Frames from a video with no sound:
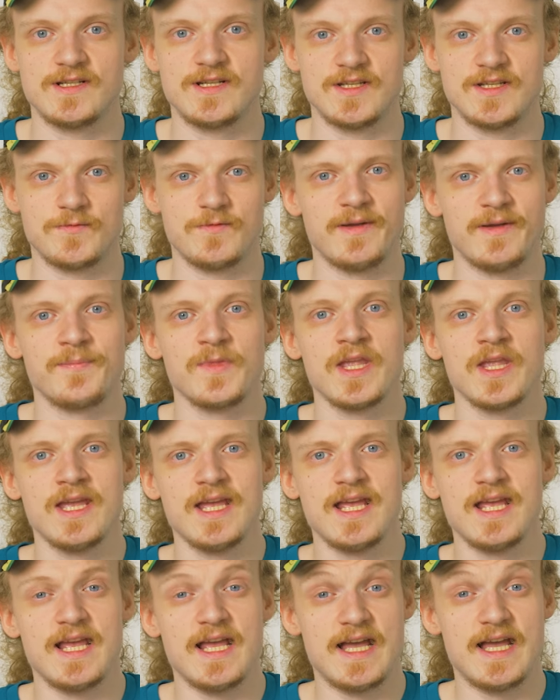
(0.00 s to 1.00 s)
it this way.
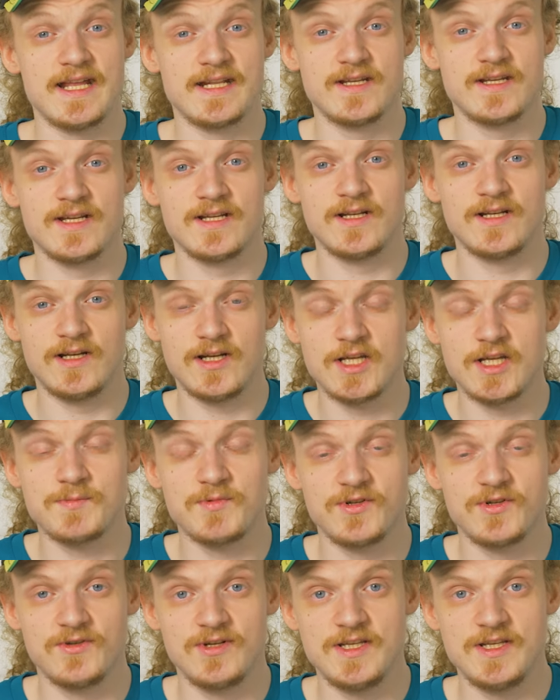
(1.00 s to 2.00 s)
And then last
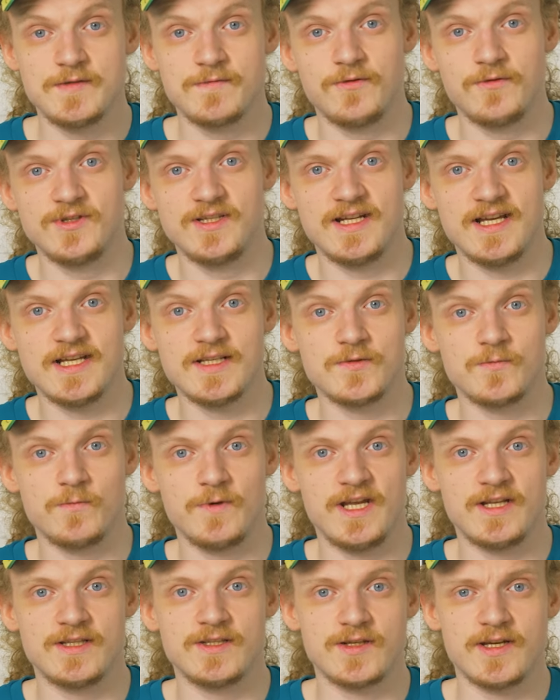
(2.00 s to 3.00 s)
but not least for IndyNXT,
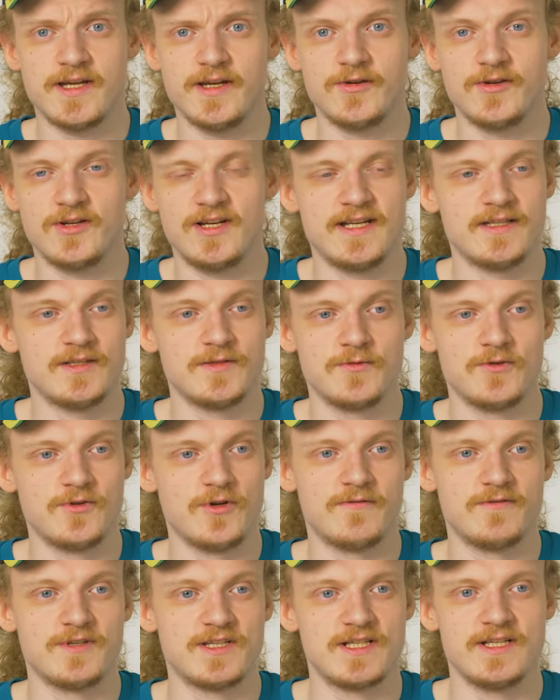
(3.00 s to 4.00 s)
we had Kaya Colette, who
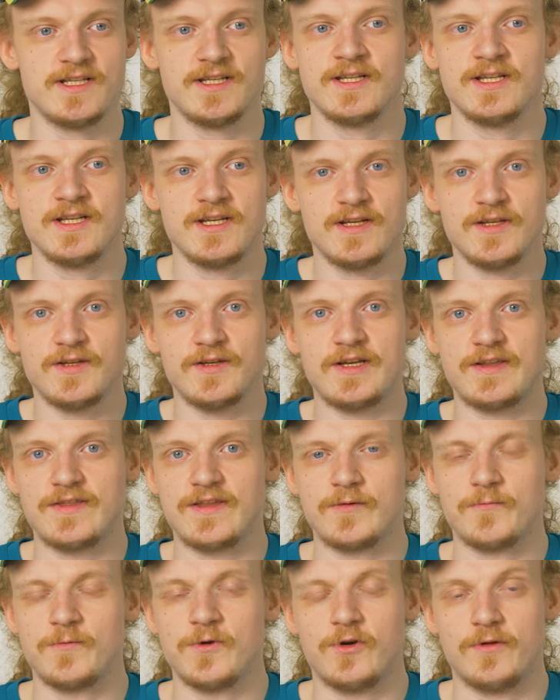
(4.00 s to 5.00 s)
obviously I
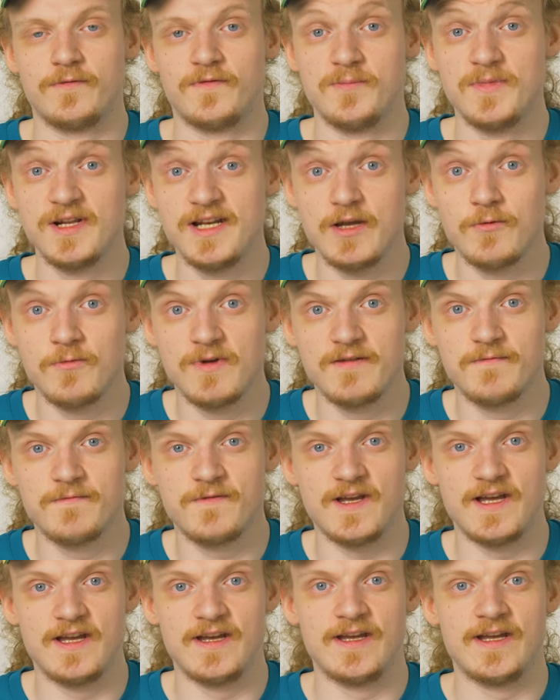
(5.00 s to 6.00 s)
think we're all familiar
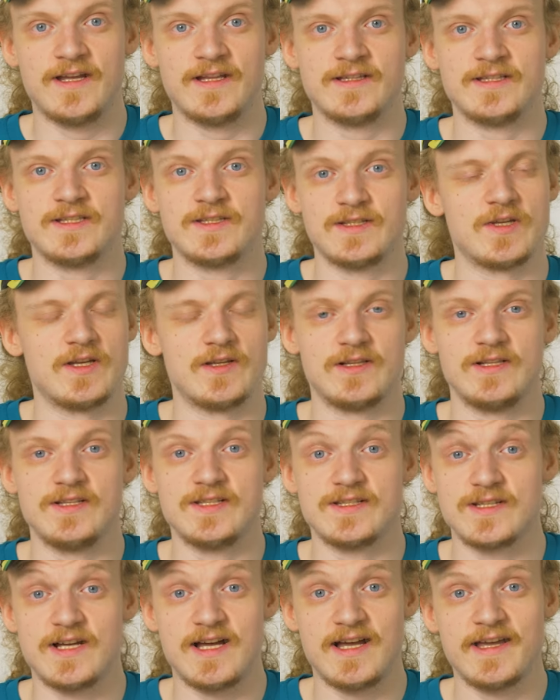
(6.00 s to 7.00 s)
with, and at
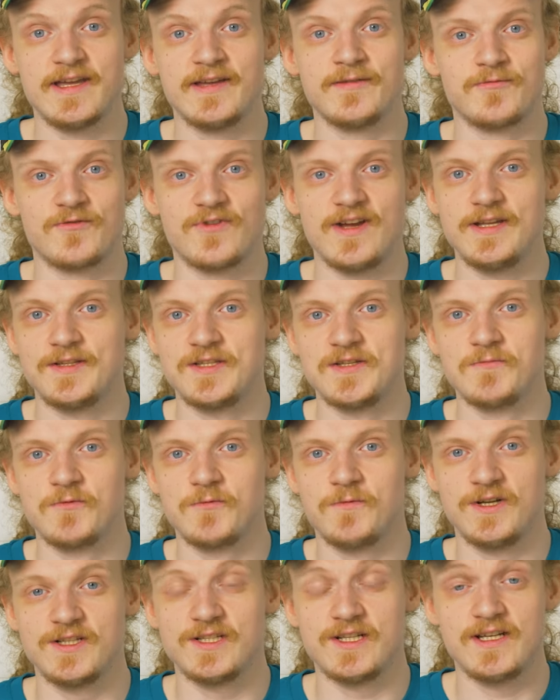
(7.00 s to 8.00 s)
least I rate him
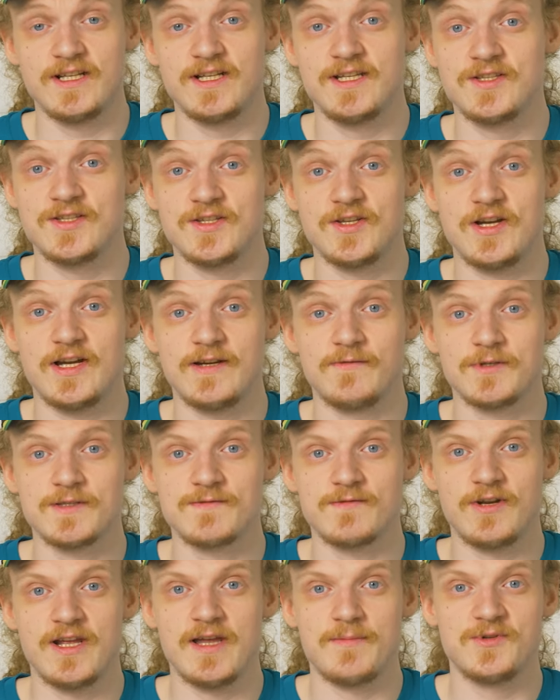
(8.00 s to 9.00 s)
quite highly, so I was
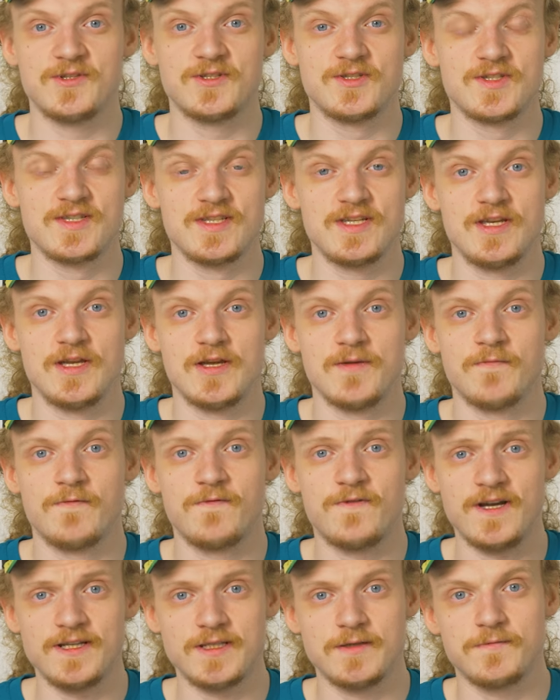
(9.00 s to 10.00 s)
very happy to see him
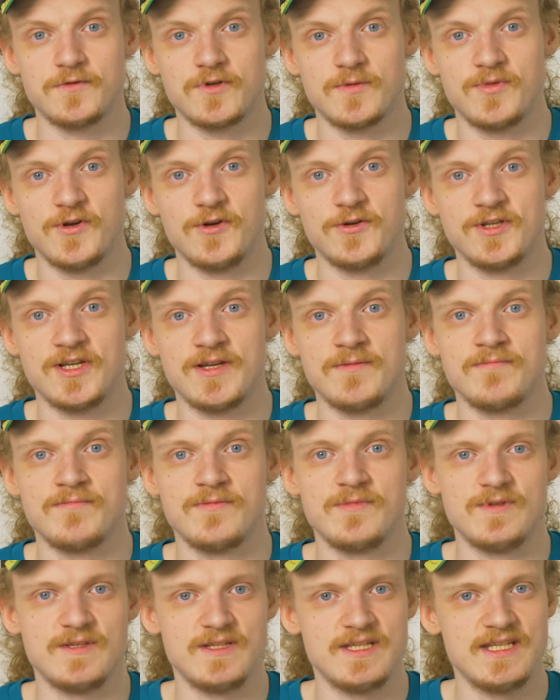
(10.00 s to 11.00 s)
fighting for a
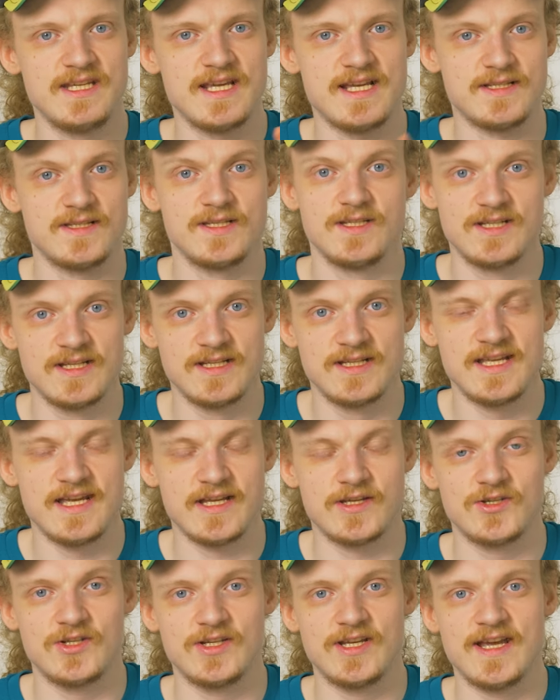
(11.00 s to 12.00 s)
podium. Yes, he didn't
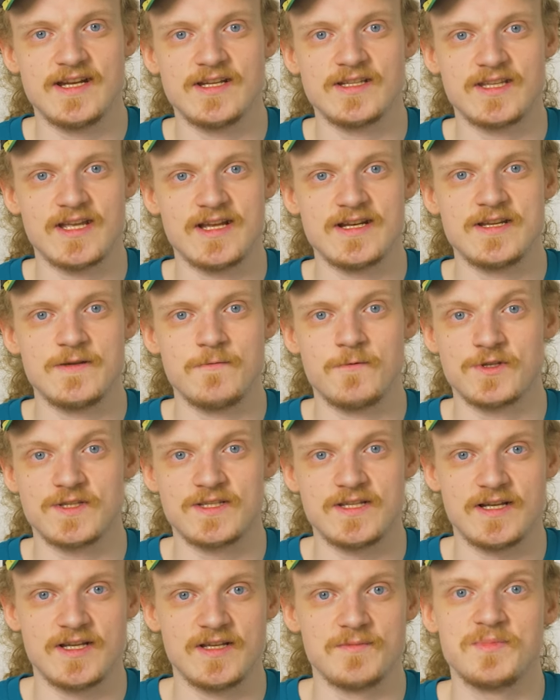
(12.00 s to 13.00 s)
actually get it done. He was
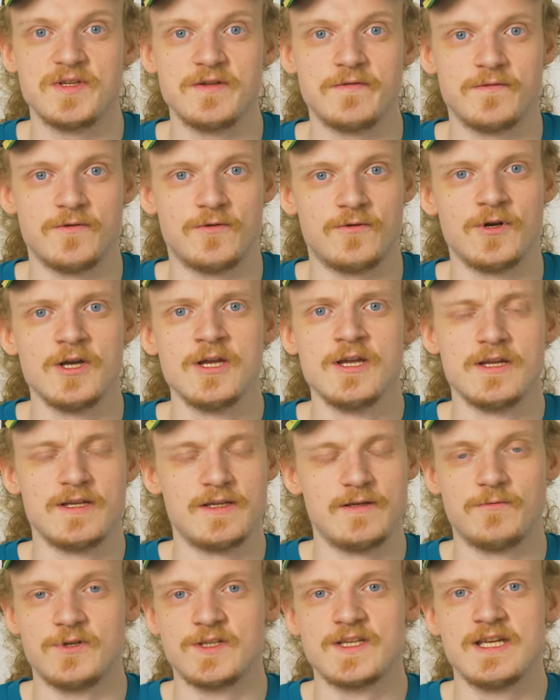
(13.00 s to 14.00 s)
stuck in P4.
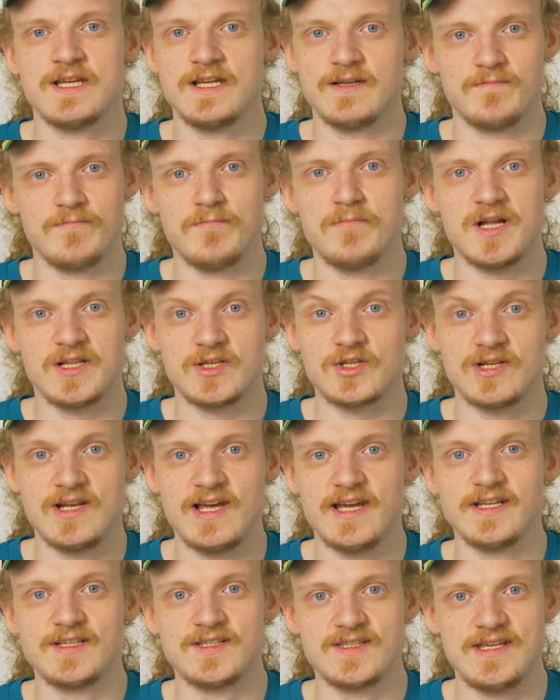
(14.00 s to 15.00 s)
He was, much
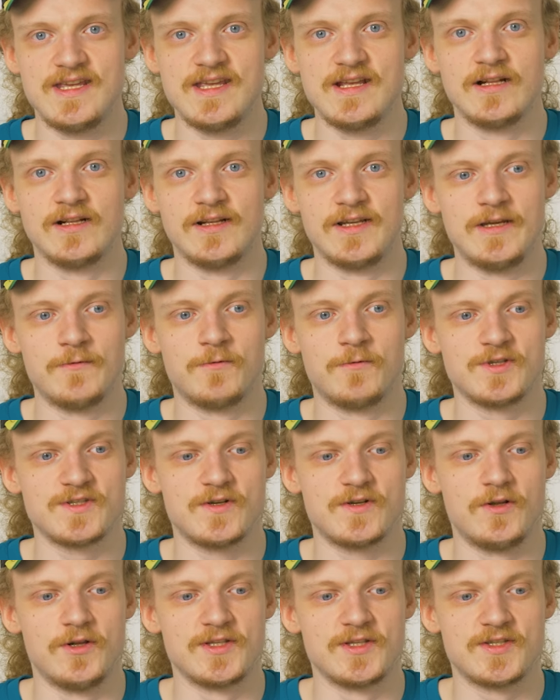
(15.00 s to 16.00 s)
like Siegel, he was
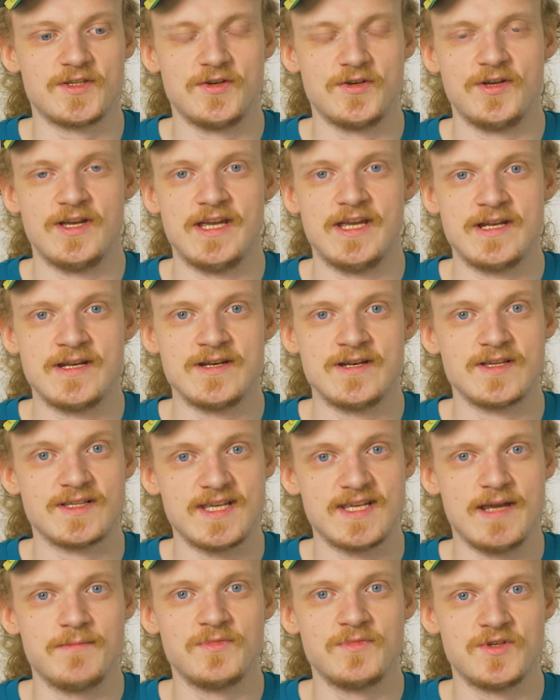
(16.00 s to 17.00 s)
also in the
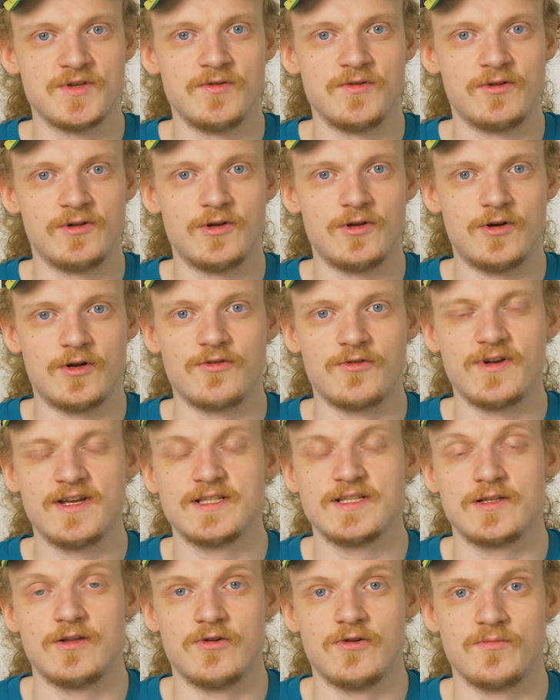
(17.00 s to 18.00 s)
same duel all
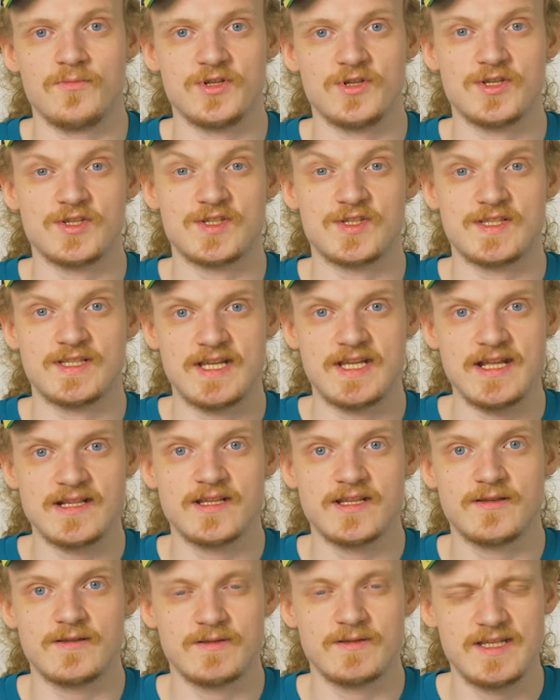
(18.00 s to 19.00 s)
race long, but just
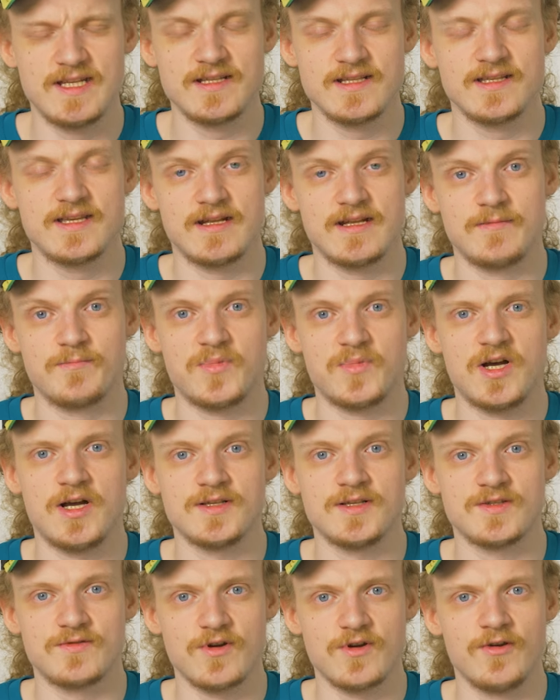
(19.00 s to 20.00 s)
didn't get it
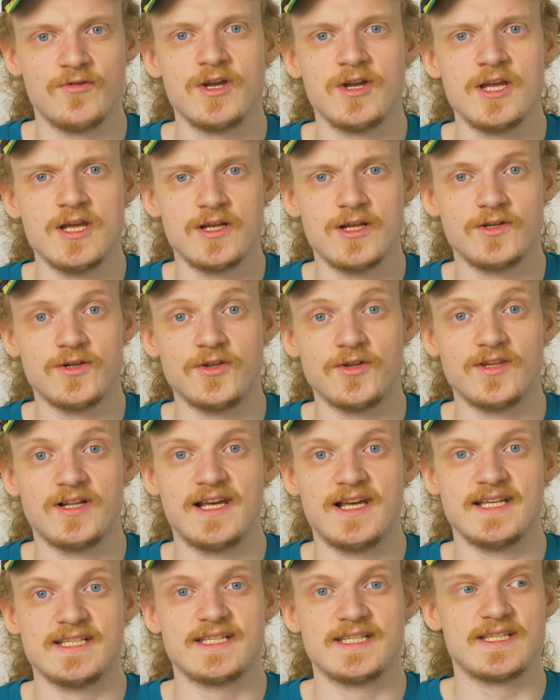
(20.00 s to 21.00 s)
past row.
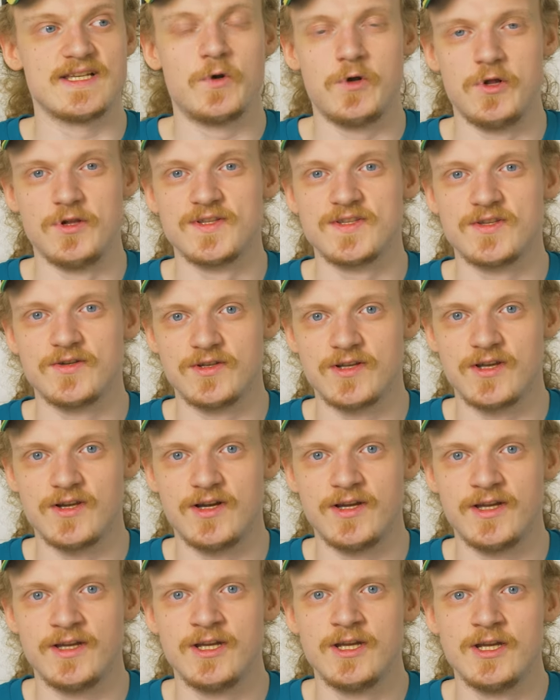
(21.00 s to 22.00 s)
Nonetheless, also a
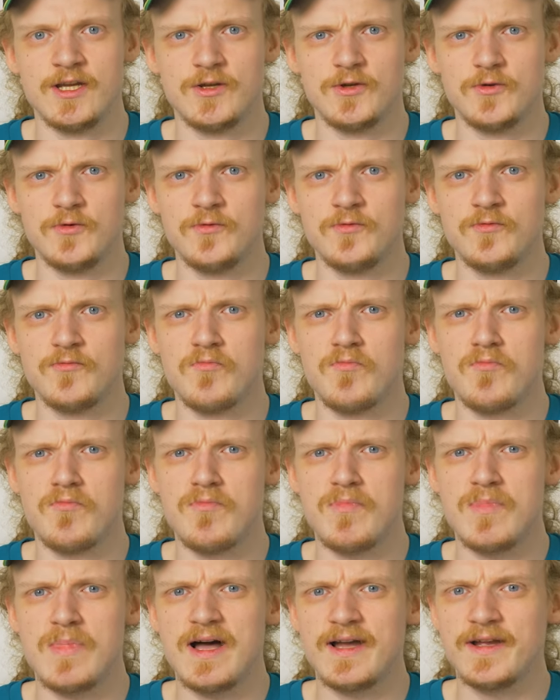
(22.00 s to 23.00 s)
guy who
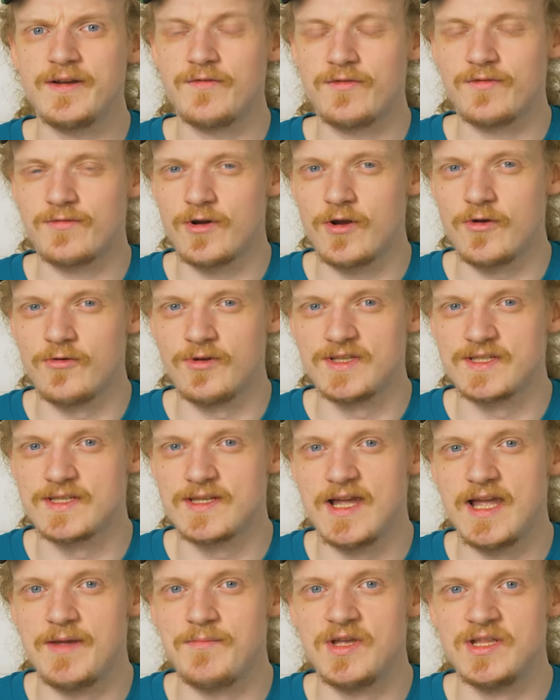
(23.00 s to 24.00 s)
might throw his
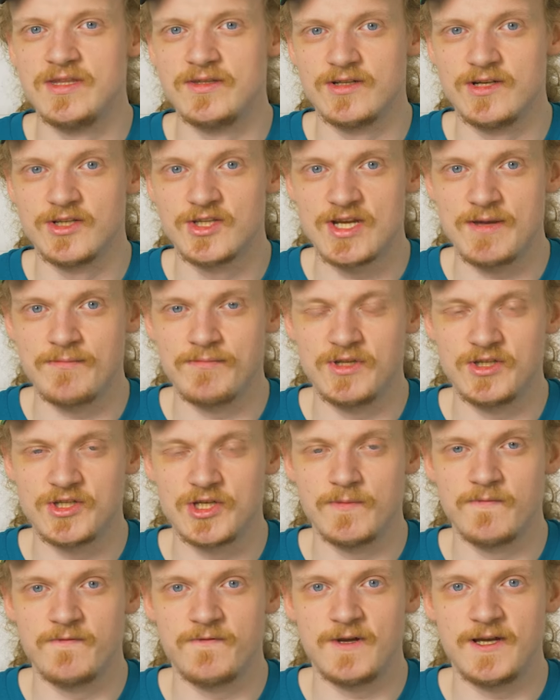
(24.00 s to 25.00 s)
name into the
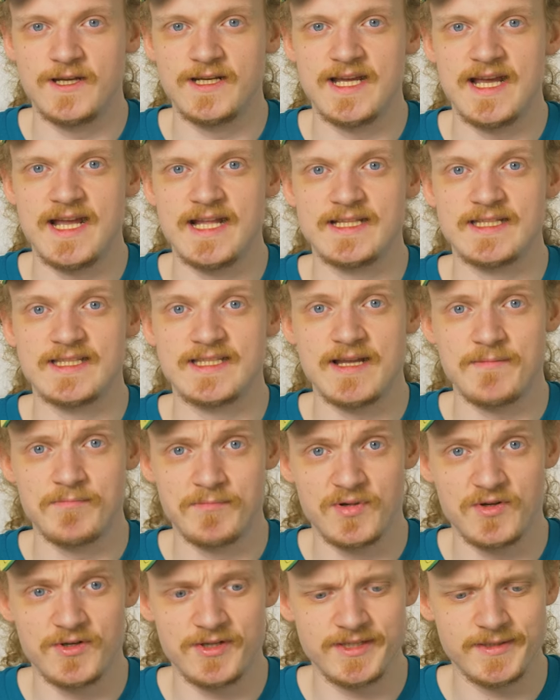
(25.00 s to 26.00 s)
championship fight at some
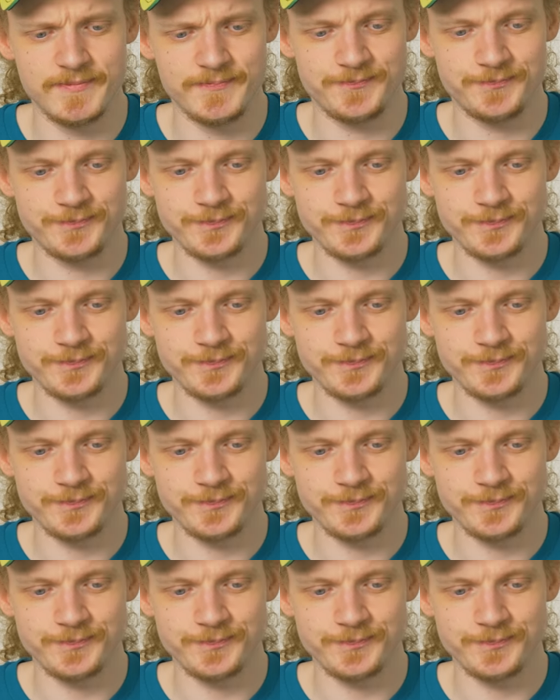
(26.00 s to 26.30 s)
point.